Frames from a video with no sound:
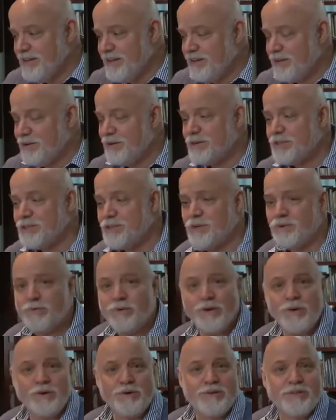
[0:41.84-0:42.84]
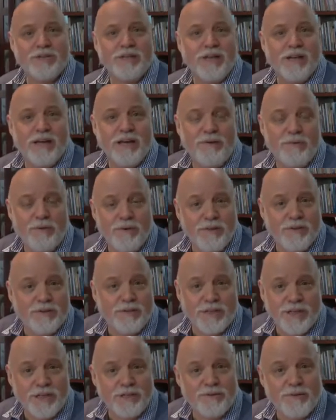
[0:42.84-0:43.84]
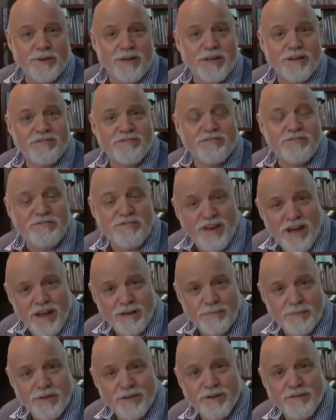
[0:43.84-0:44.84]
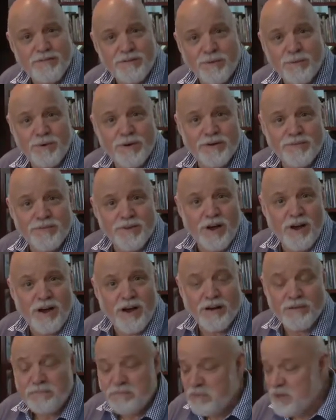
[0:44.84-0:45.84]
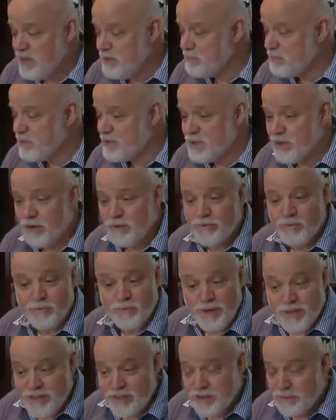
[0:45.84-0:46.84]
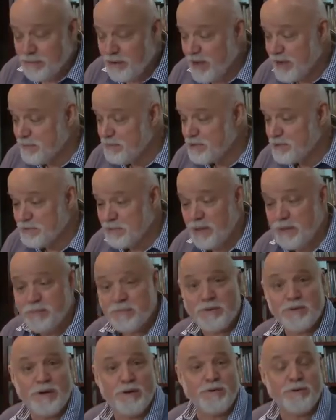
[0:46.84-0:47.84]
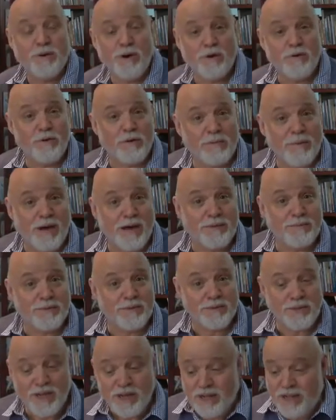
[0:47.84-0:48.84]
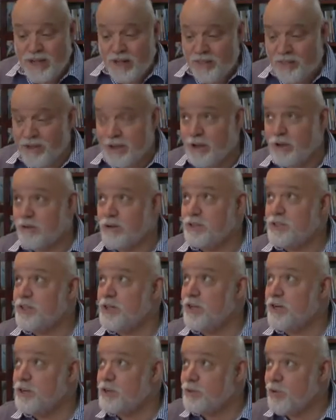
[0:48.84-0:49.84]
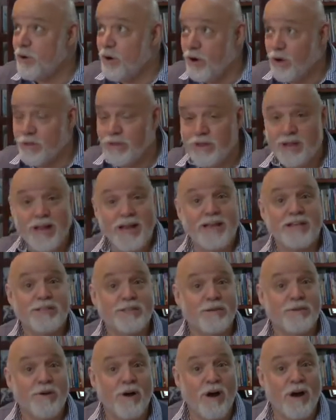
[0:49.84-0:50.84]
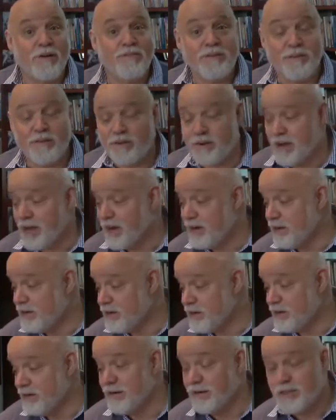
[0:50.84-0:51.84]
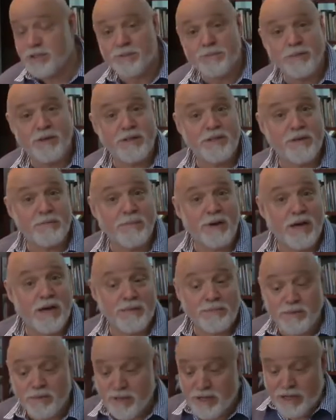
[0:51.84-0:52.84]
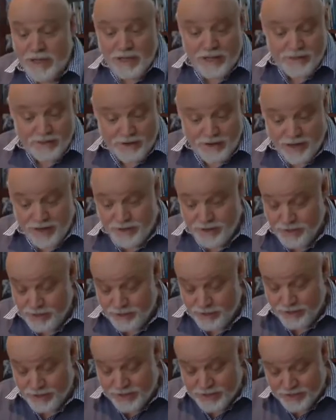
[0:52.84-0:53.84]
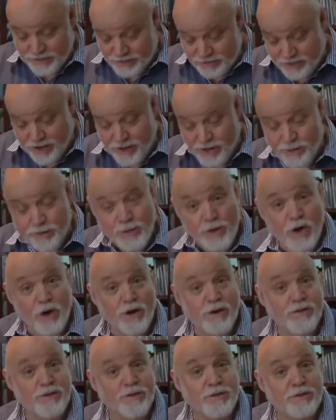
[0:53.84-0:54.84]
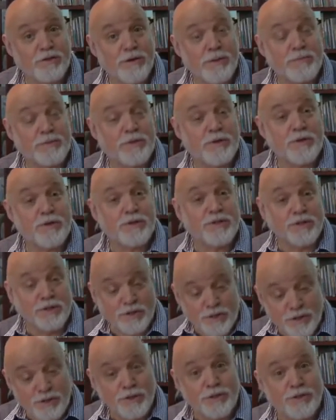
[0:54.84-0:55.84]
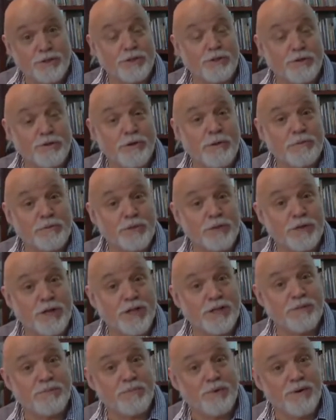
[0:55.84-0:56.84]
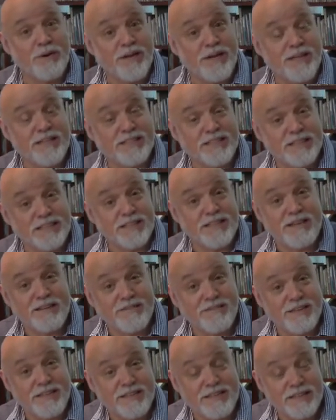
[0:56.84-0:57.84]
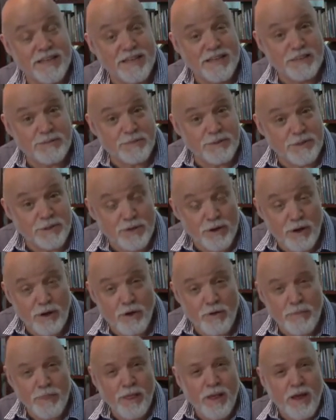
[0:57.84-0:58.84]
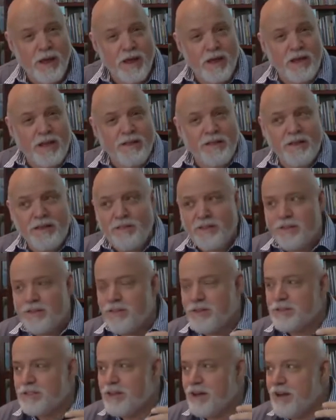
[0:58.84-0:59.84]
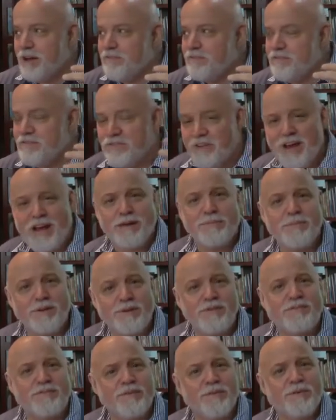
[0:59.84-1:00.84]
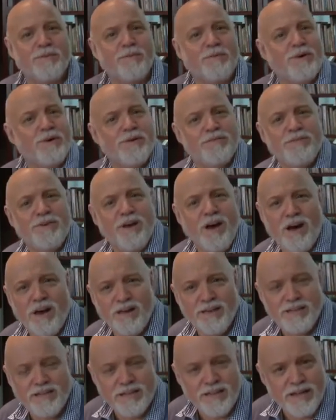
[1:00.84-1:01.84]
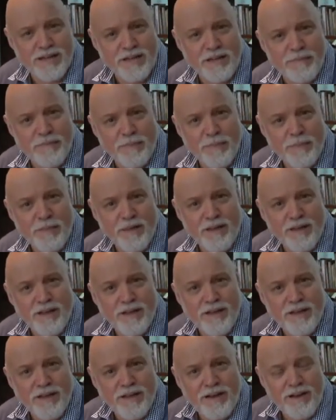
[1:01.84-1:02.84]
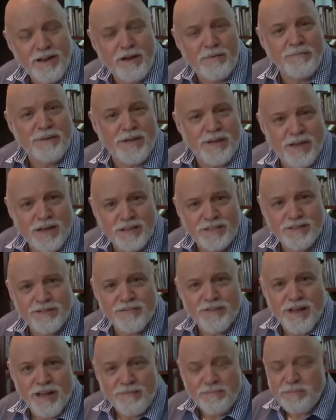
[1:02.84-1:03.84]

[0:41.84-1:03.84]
Christian world today where there's literally a famine of the Word of God. People don't read their Bibles. People don't know their Bibles. They go to church where all the lights are off and they're not encouraged to bring their Bible. They're not encouraged to follow along in the Scriptures and search the Scriptures like the Bereans to see if these things be so. There's a famine for the Word of God today. Now, because of that,